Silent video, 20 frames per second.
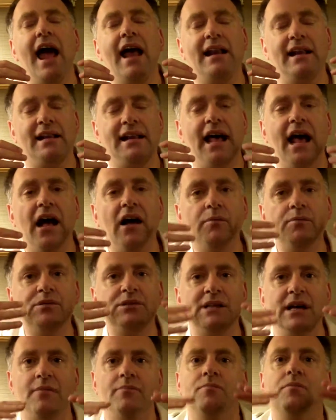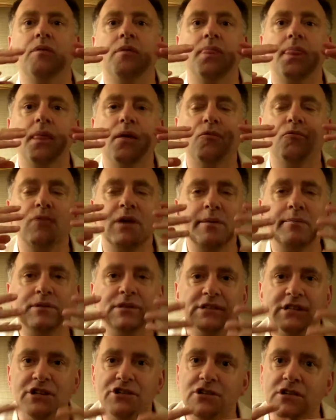it helps them
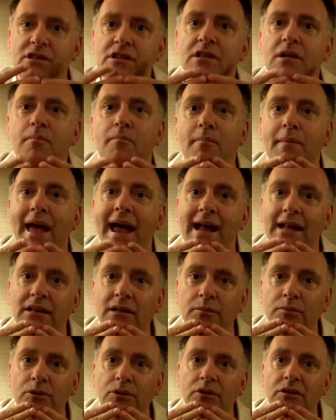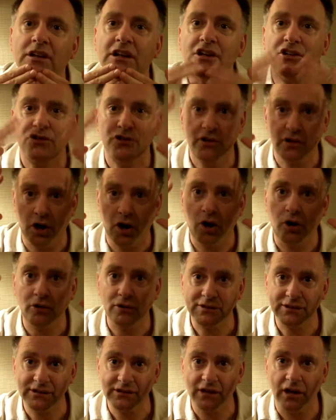reposition the mandible to the
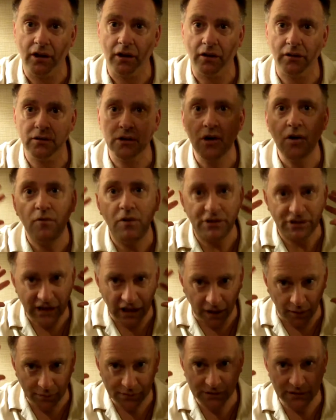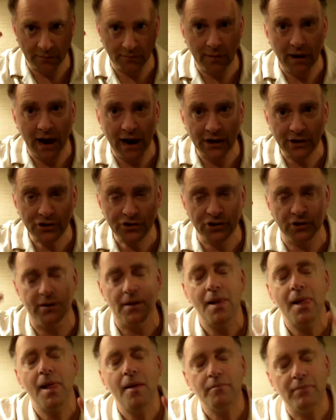whole skull, which helps the posture.
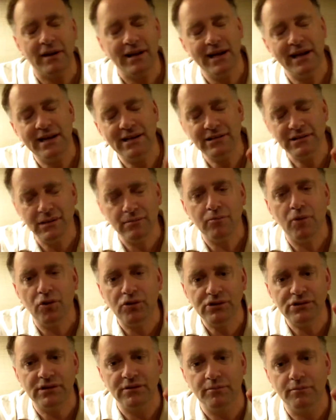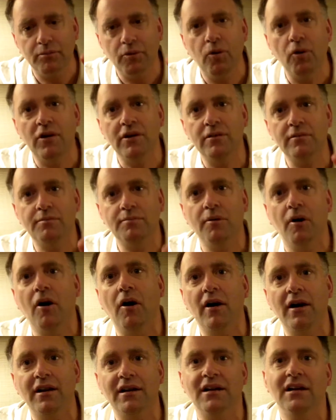But here's the most important
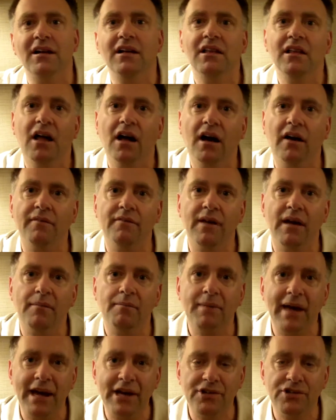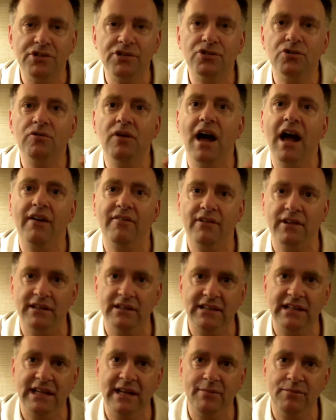part of patients who are having a
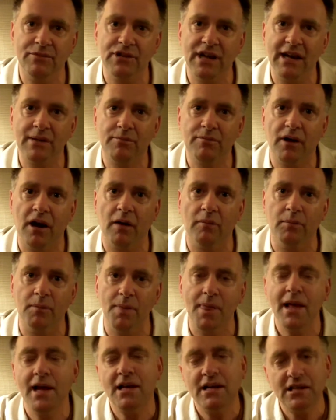TMJ problem.